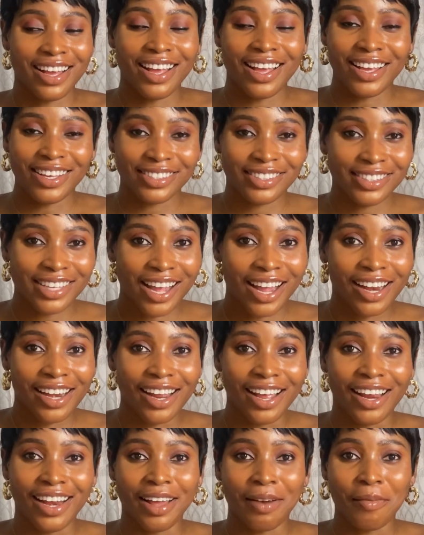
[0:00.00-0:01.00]

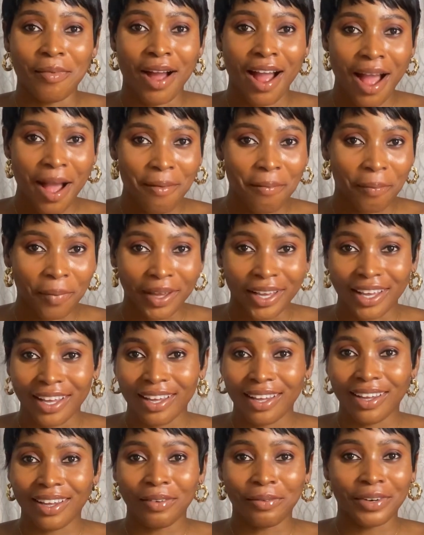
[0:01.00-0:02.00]
excited i'm
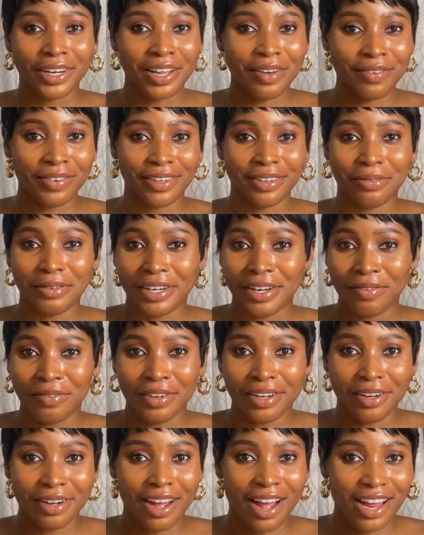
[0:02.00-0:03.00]
happy whatever
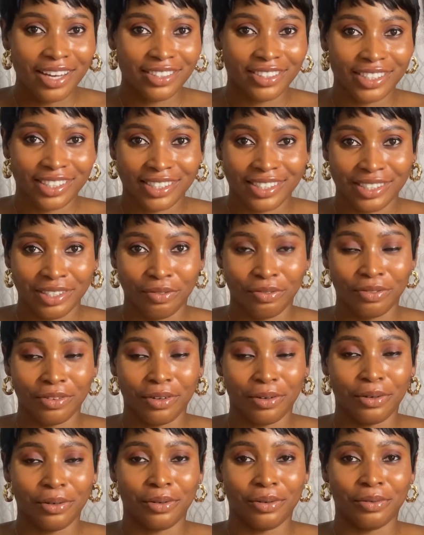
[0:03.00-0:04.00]
whatever adjective
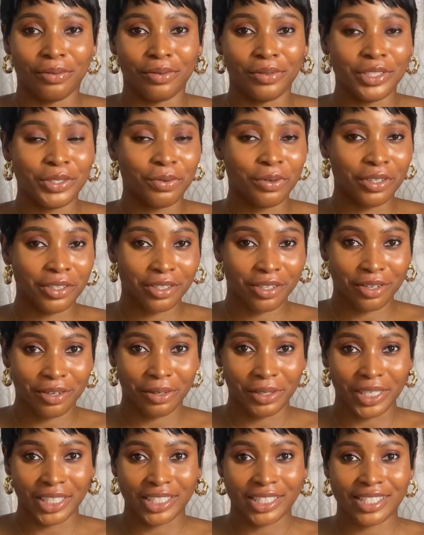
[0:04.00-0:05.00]
or you want to
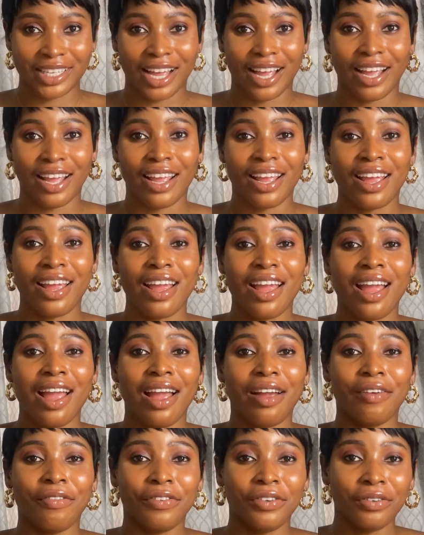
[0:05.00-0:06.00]
call it i
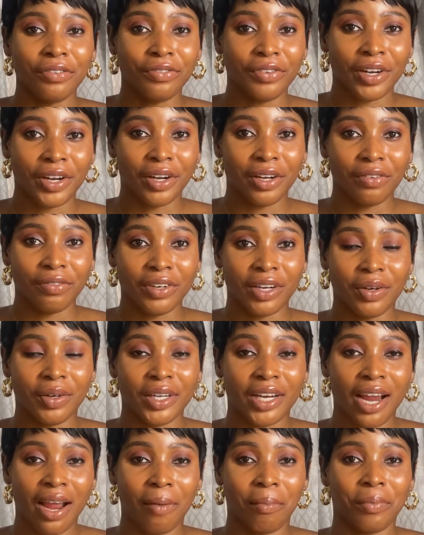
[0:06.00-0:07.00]
i feel very very
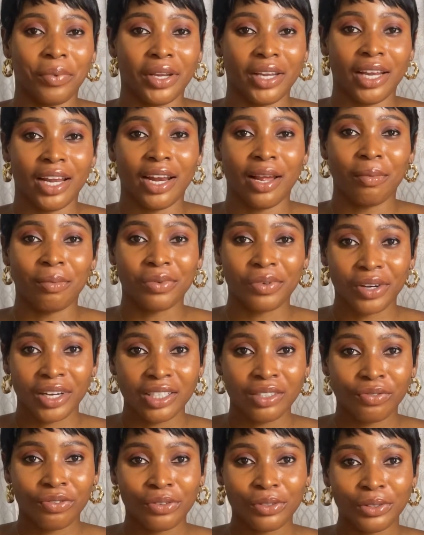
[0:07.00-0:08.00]
happy and i'm
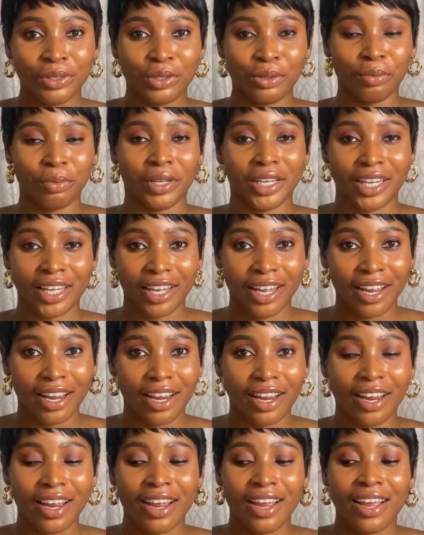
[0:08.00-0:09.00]
grateful to be
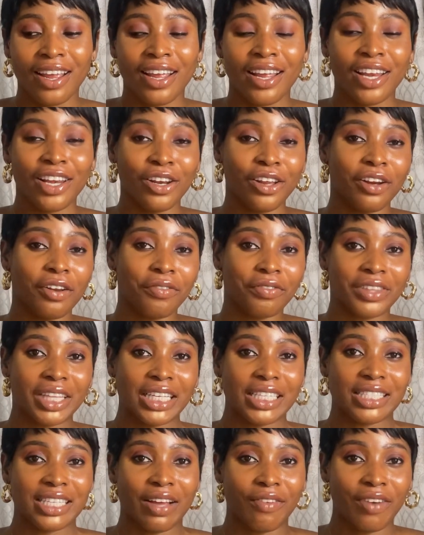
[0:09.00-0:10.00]
here a lot of
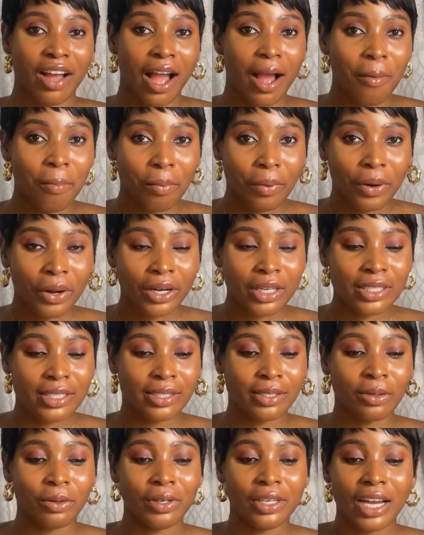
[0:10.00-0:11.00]
things have happened
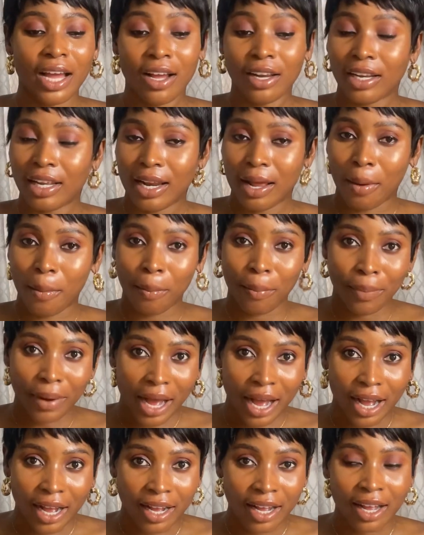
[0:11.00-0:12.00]
so now that i'm
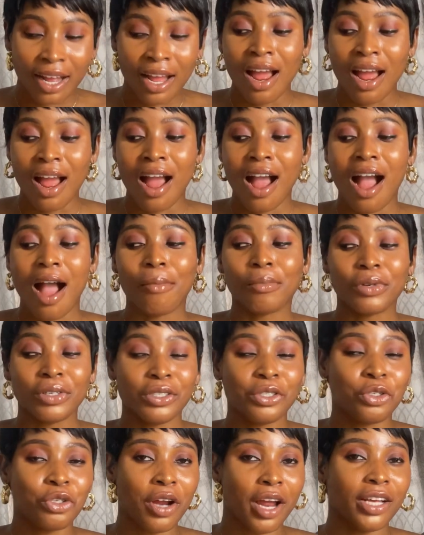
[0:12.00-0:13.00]
back i'm
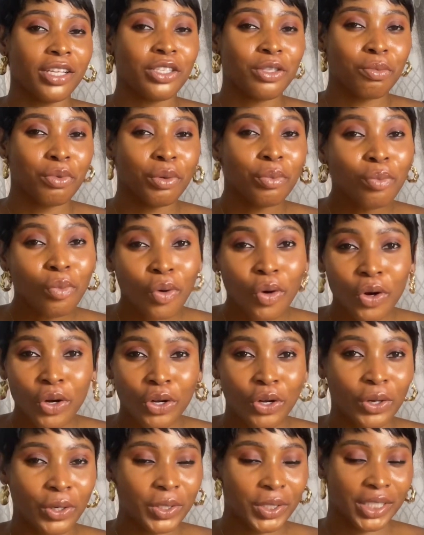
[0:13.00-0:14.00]
going to try to be more
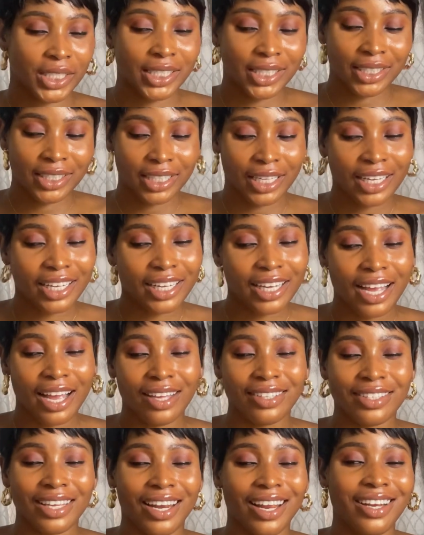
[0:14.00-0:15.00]
consistent
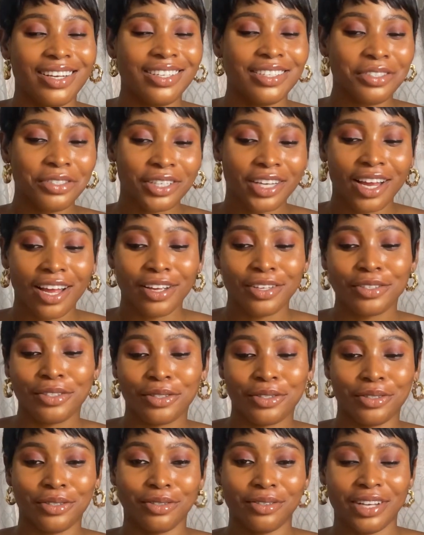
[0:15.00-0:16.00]
guys and i need you guys
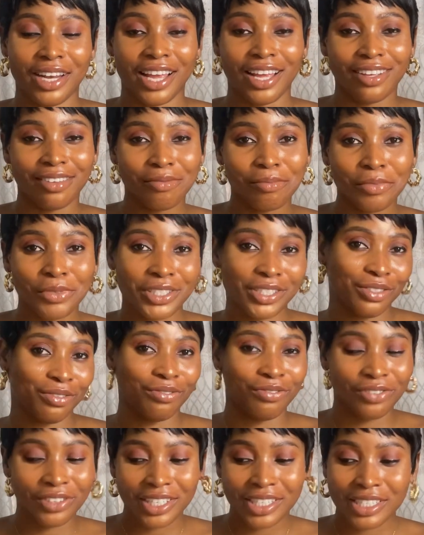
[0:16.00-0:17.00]
to like
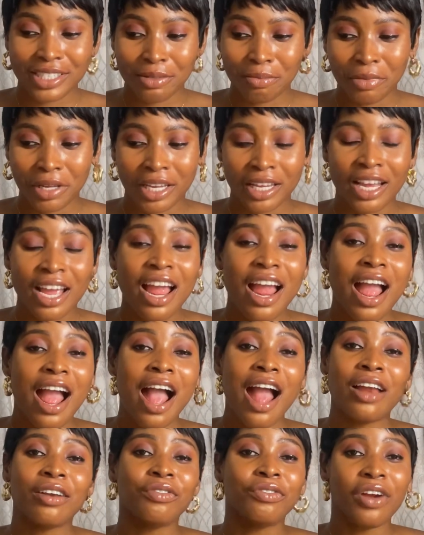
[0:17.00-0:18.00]
motivate me
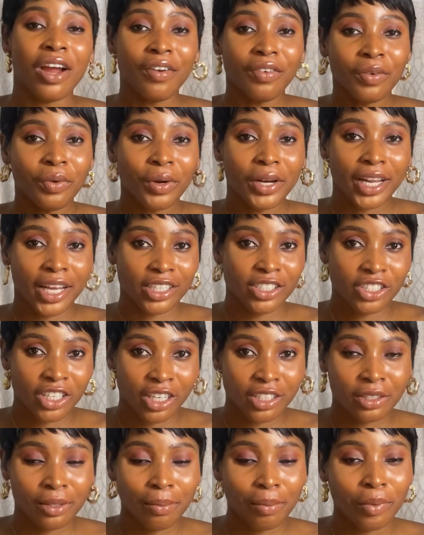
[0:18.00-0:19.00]
and for everyone that
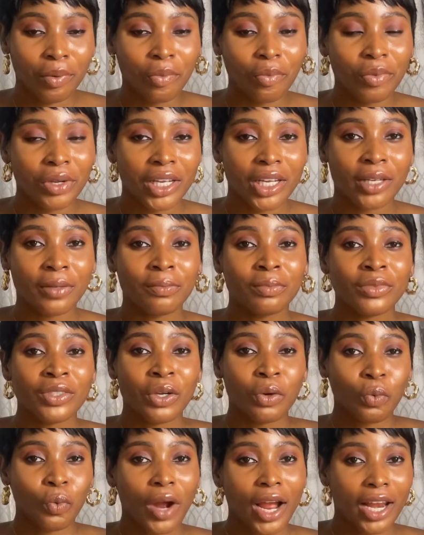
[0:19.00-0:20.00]
checked up on me
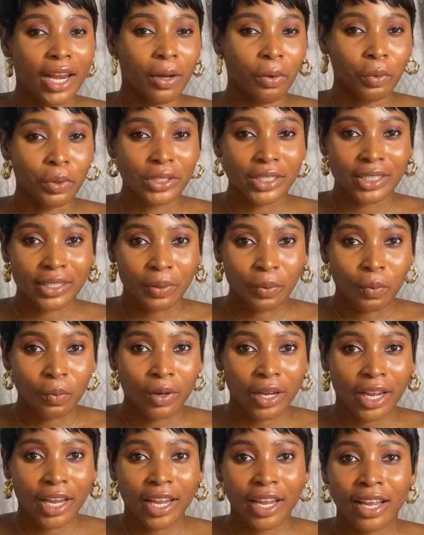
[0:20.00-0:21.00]
while i was
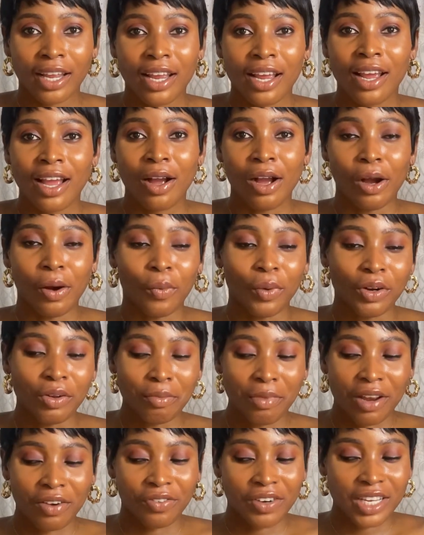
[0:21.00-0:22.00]
away uh, one of
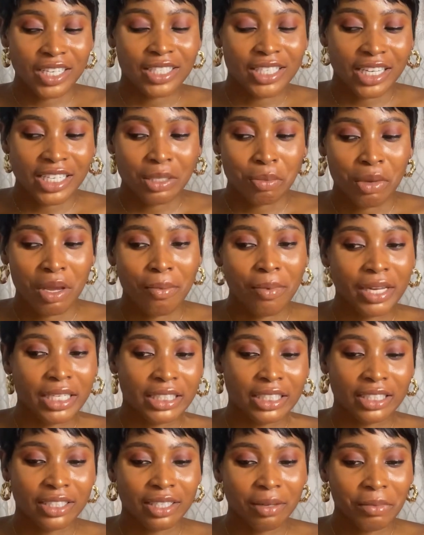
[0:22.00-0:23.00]
my friends sent me a
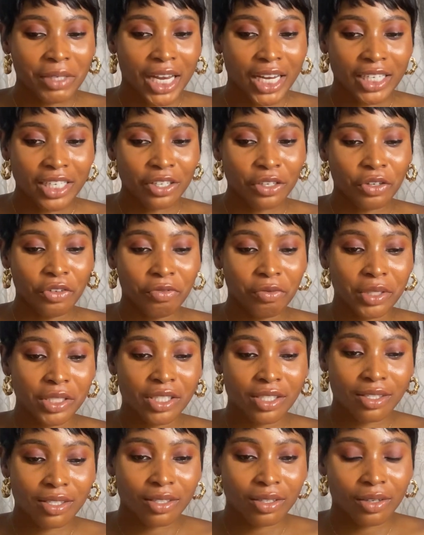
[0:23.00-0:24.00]
message similarly you've been
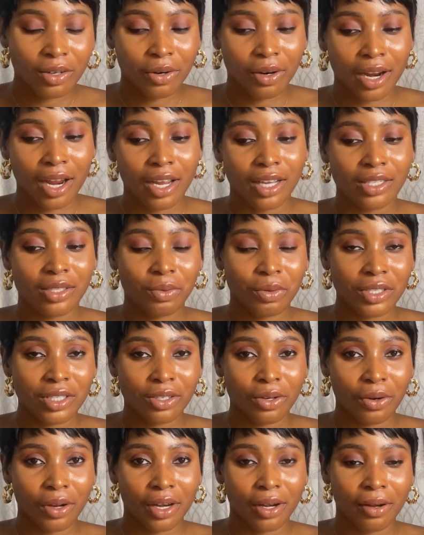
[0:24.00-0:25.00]
too quiet what's
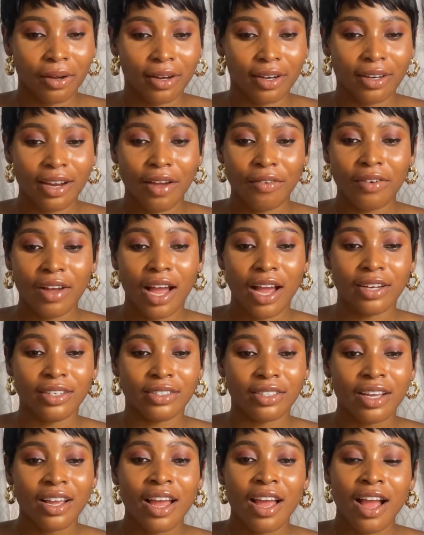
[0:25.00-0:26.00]
going on i've
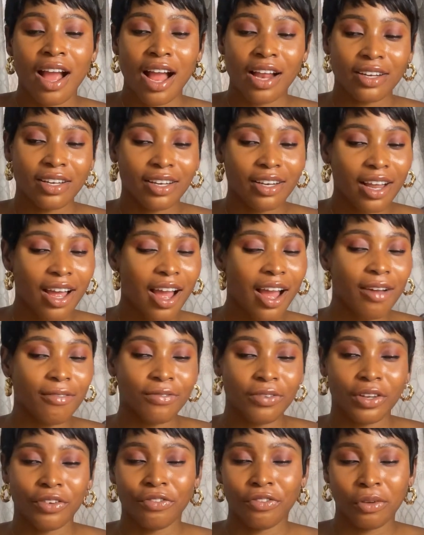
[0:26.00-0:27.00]
had and then i have
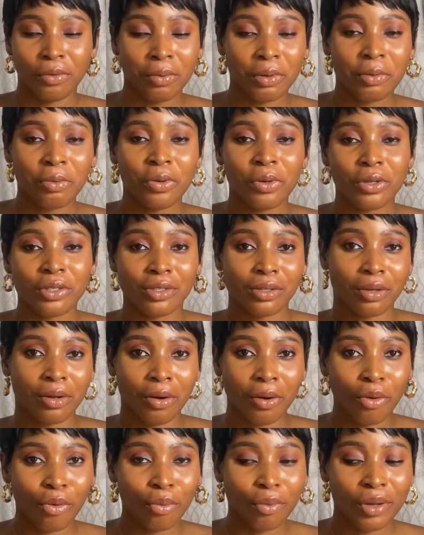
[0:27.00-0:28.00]
a few people also
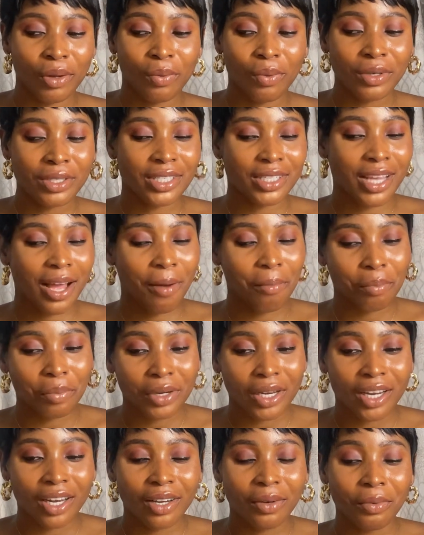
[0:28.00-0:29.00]
call me what's
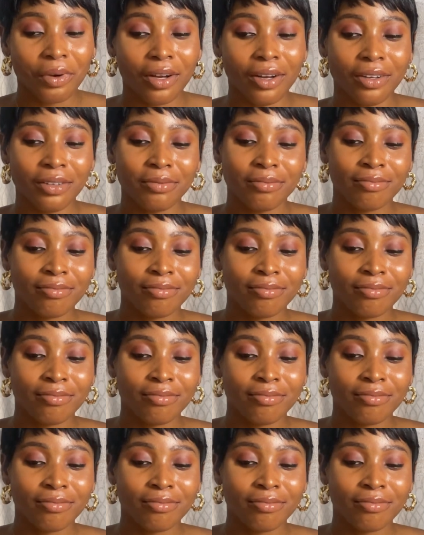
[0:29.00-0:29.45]
happening well